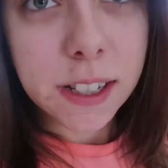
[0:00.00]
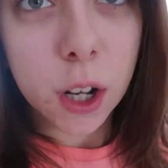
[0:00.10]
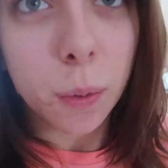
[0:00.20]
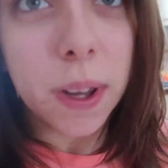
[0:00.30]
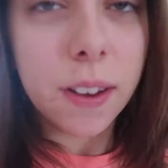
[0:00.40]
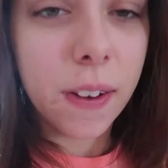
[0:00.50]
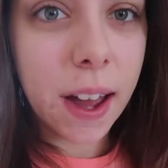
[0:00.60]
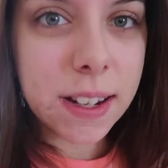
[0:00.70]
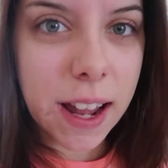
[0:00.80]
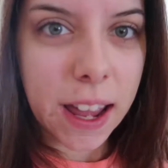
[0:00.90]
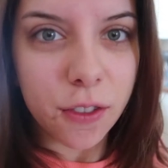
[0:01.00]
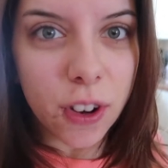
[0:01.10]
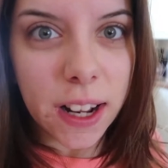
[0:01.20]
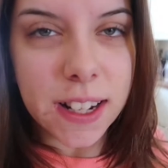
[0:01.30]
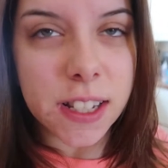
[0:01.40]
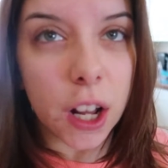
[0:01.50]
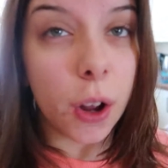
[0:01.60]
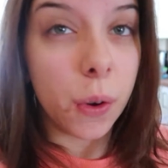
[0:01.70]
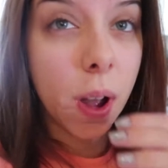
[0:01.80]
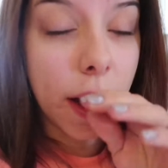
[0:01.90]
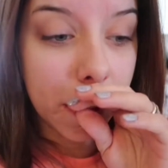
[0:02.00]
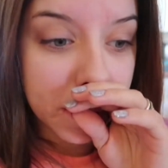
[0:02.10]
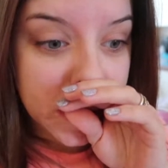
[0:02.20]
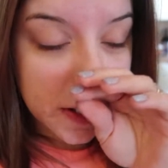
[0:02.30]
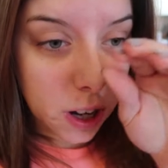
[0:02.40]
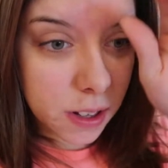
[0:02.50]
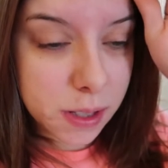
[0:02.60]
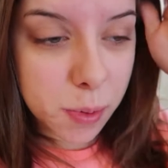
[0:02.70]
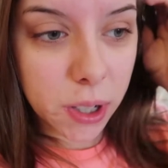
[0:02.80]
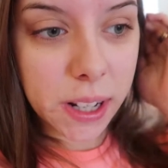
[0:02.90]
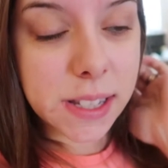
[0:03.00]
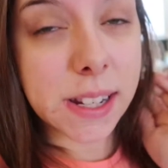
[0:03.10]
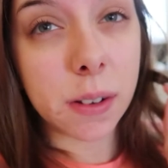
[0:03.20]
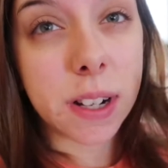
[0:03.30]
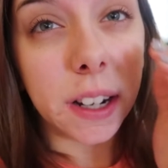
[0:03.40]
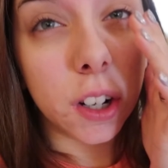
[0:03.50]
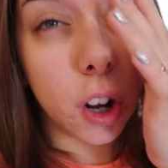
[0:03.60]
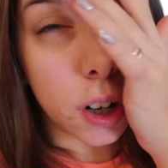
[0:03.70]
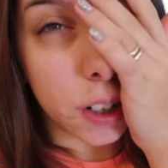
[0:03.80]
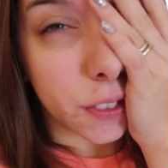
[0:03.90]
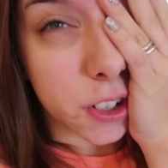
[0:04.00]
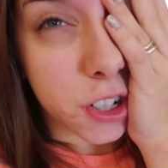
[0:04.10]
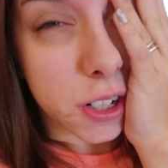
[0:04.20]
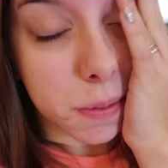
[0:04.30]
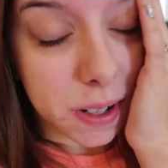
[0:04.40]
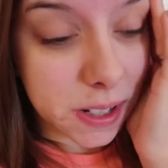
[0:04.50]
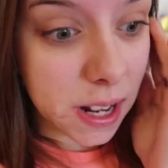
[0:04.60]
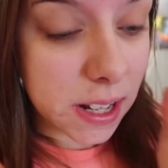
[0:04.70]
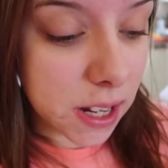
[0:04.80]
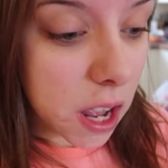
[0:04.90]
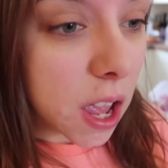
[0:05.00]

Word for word: So we have had a really slow start this morning. It's now 10 o'clock and I've only just come downstairs.